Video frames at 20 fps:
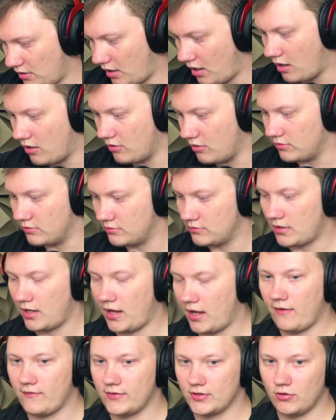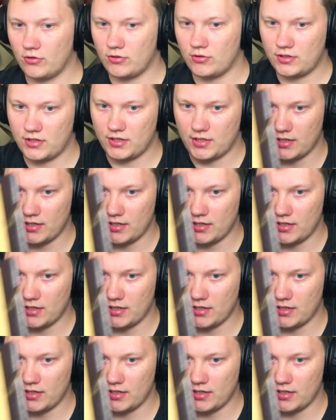Oh, I have an orc